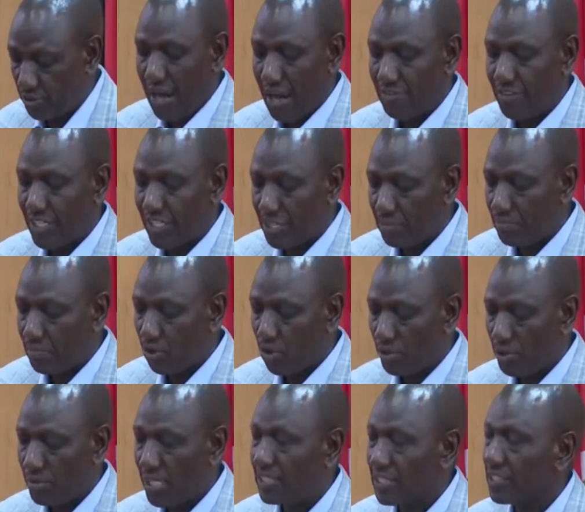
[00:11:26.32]
and the
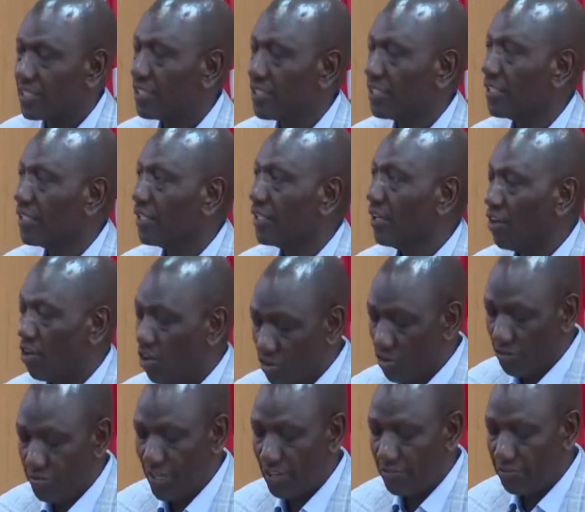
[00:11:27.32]
deployment
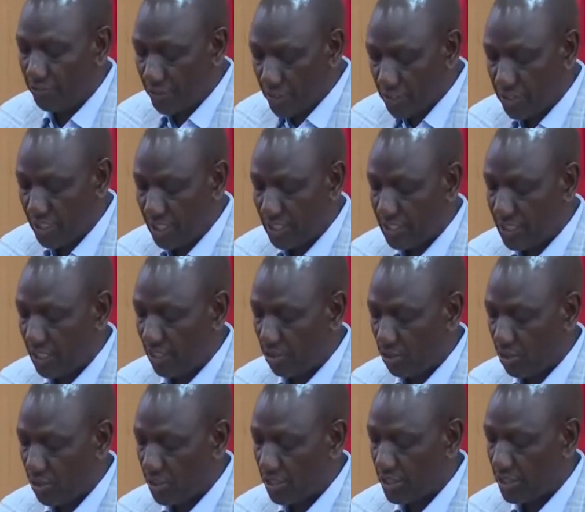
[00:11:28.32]
of efficient
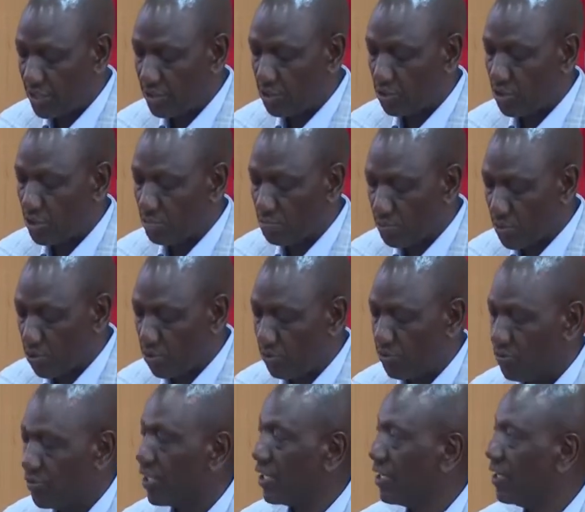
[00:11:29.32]
technologies to
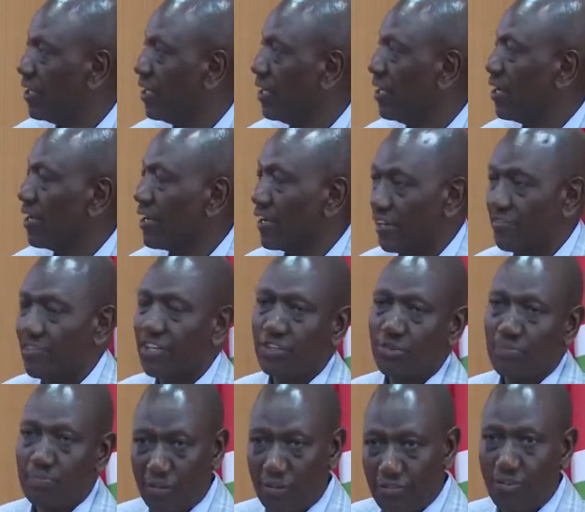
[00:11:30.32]
improve
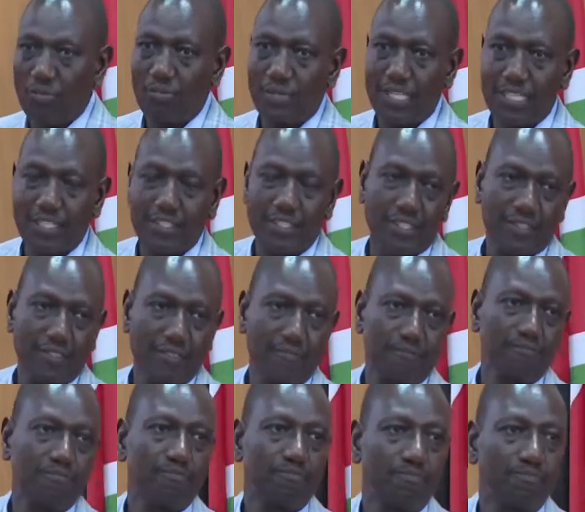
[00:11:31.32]
revenue performance.
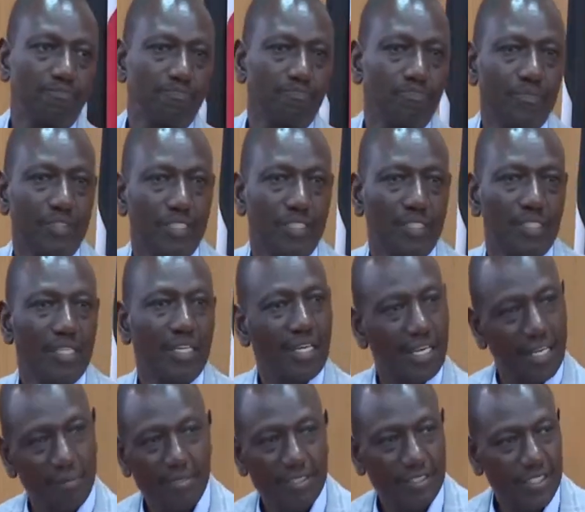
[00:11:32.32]

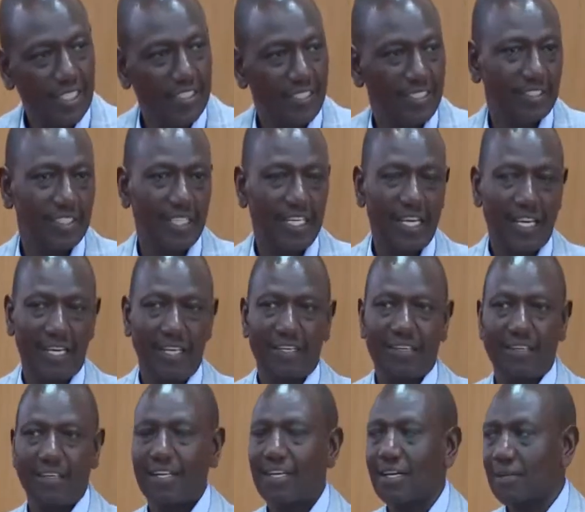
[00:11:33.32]
Let me say this again,
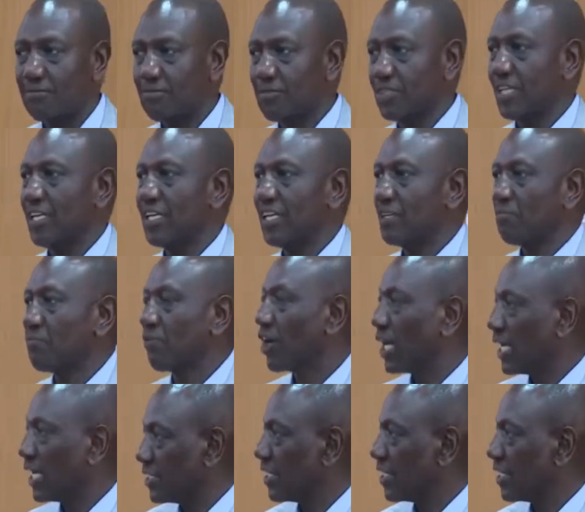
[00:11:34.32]
and I'm saying it
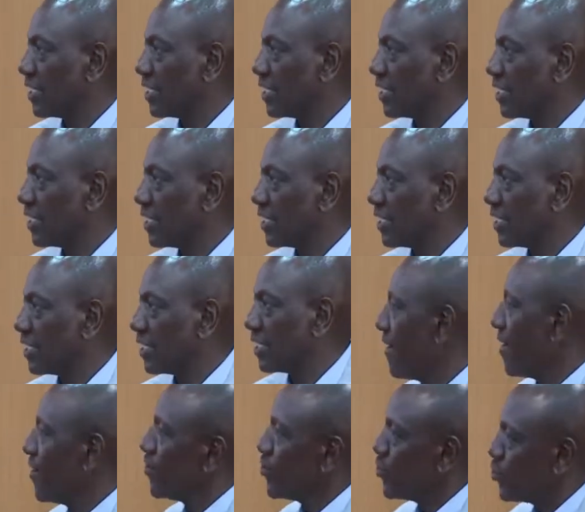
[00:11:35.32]
politely.
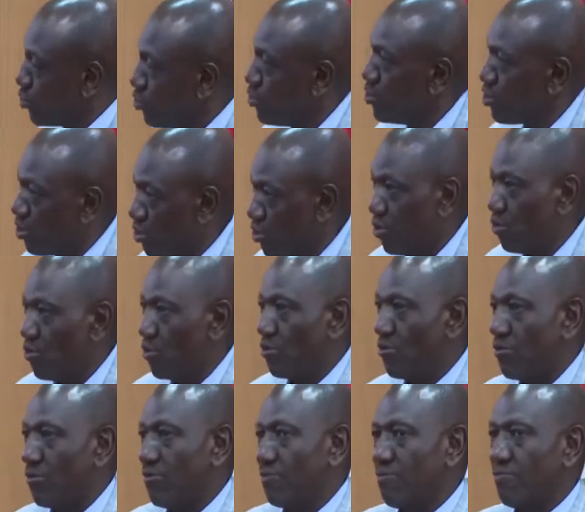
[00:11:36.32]
You know
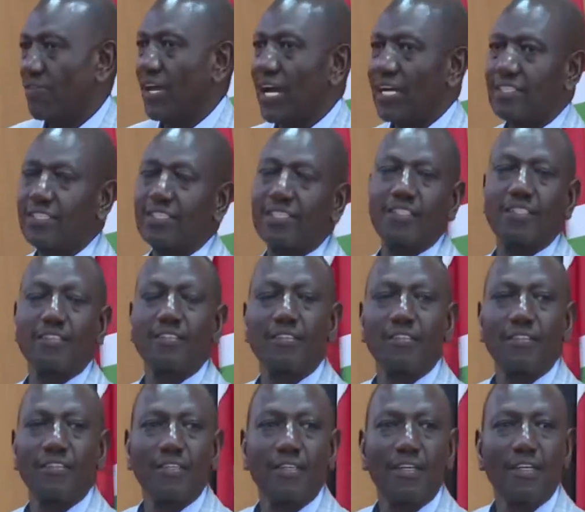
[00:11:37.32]
that
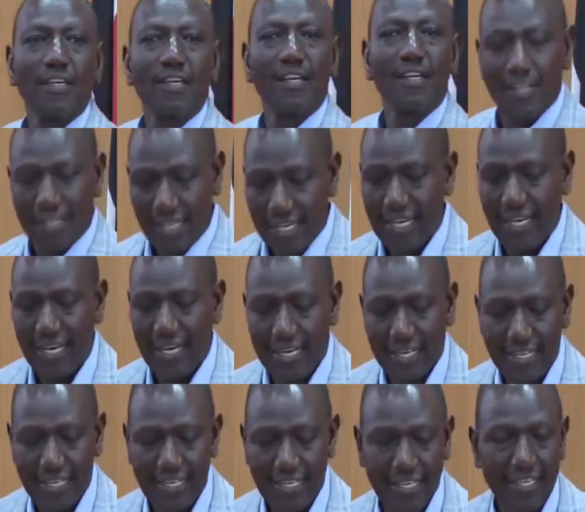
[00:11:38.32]

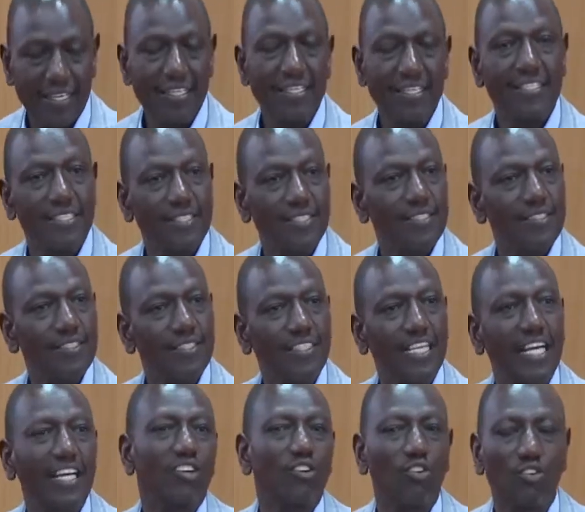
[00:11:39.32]
KRA is
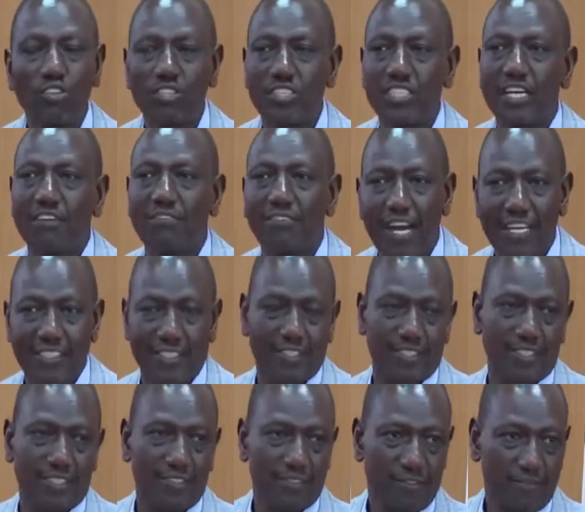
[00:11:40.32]
technology
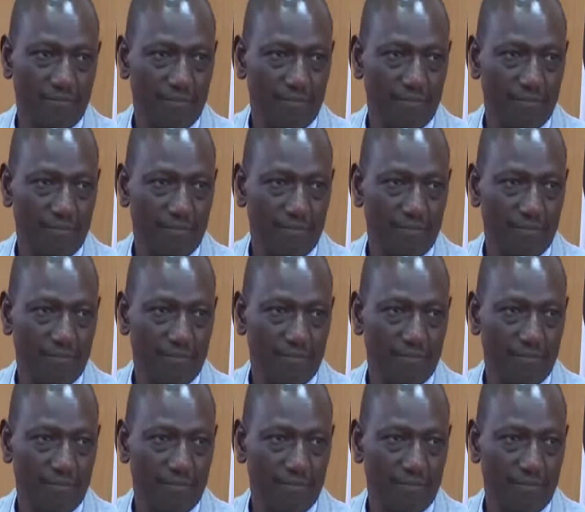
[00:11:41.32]
averse.